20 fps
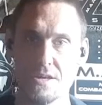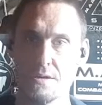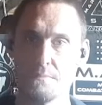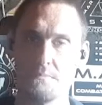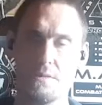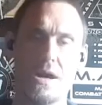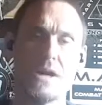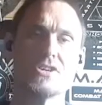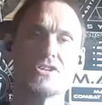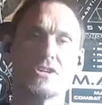
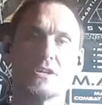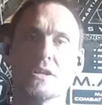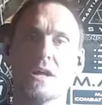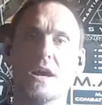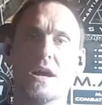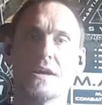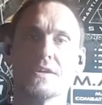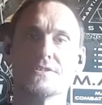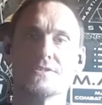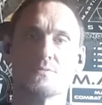martial
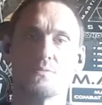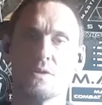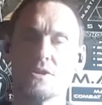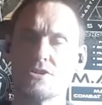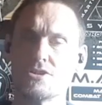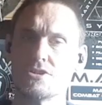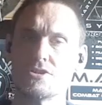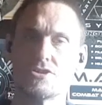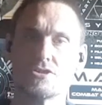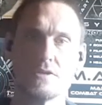arts,
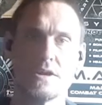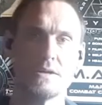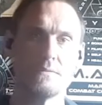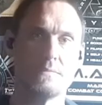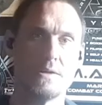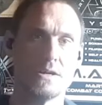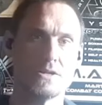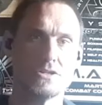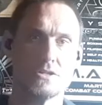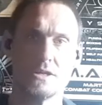once you train
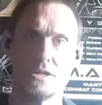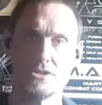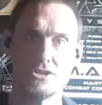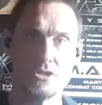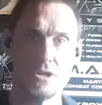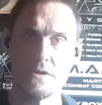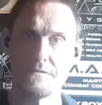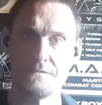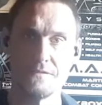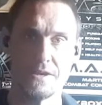martial arts, you
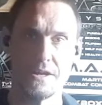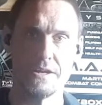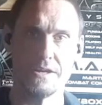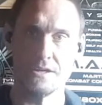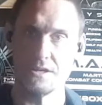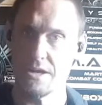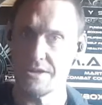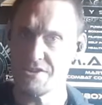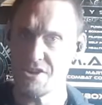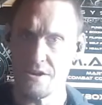don't forget it.
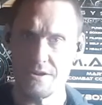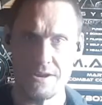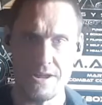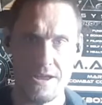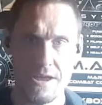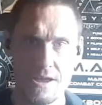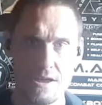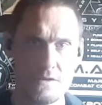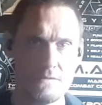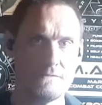You don't
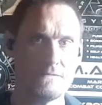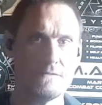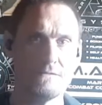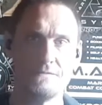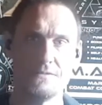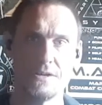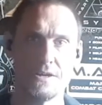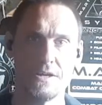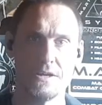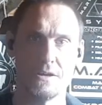ever
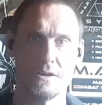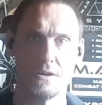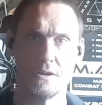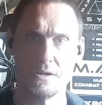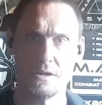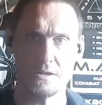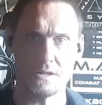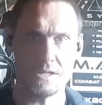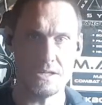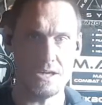forget it. I
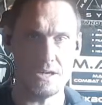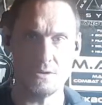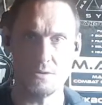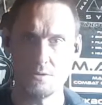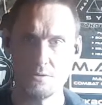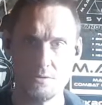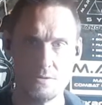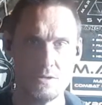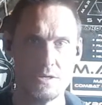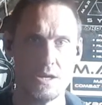don't care
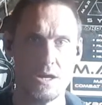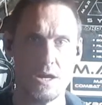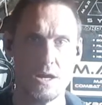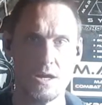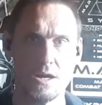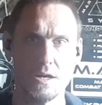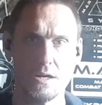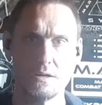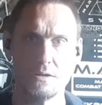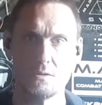who you
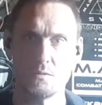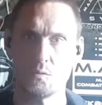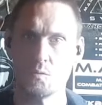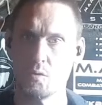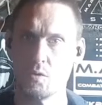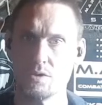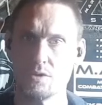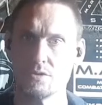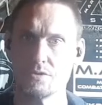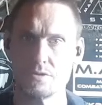are or
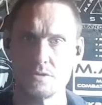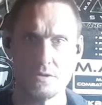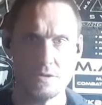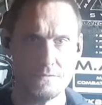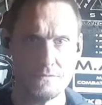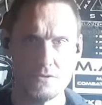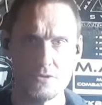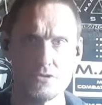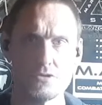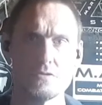what you do.
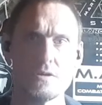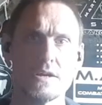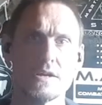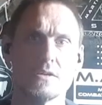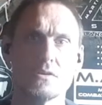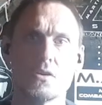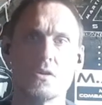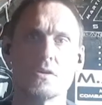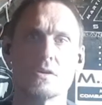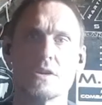If you train
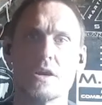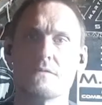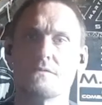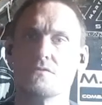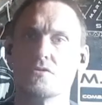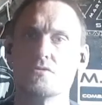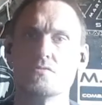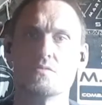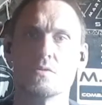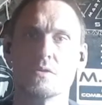it long enough,
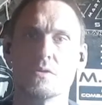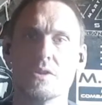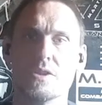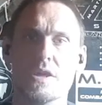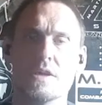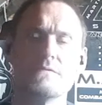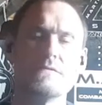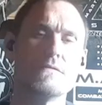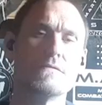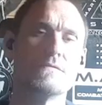you will
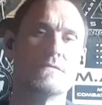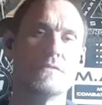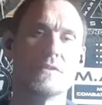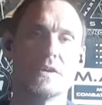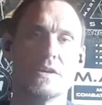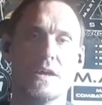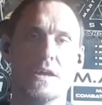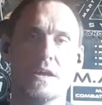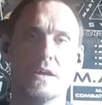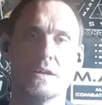never
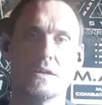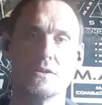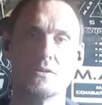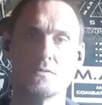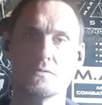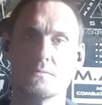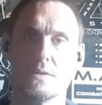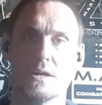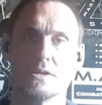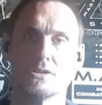forget
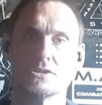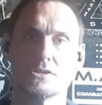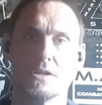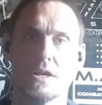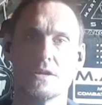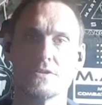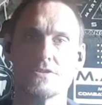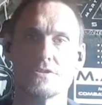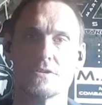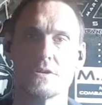your martial
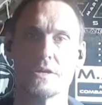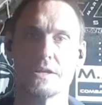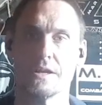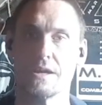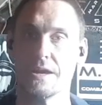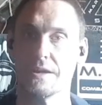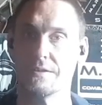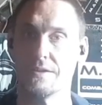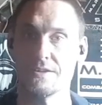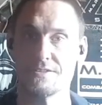arts training.
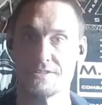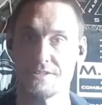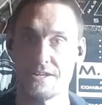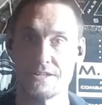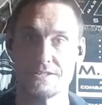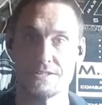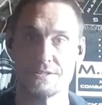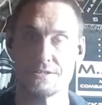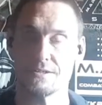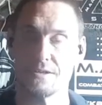And that's
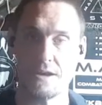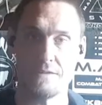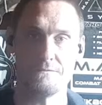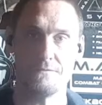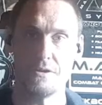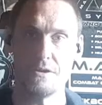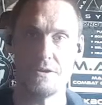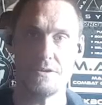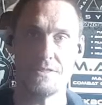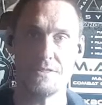a
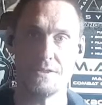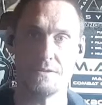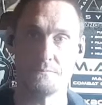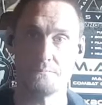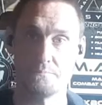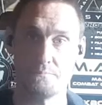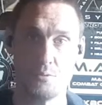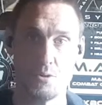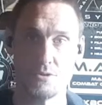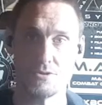very
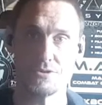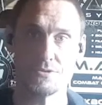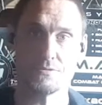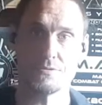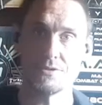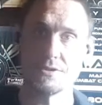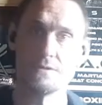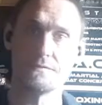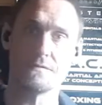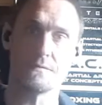personal
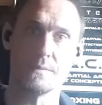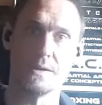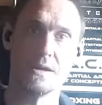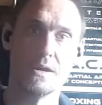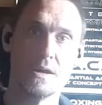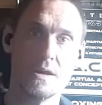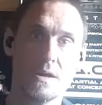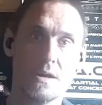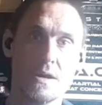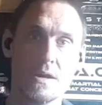thing for me,
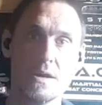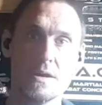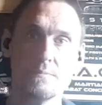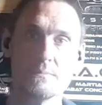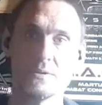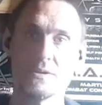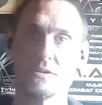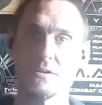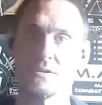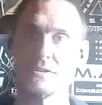
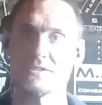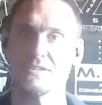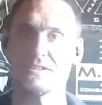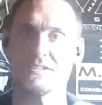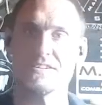because it's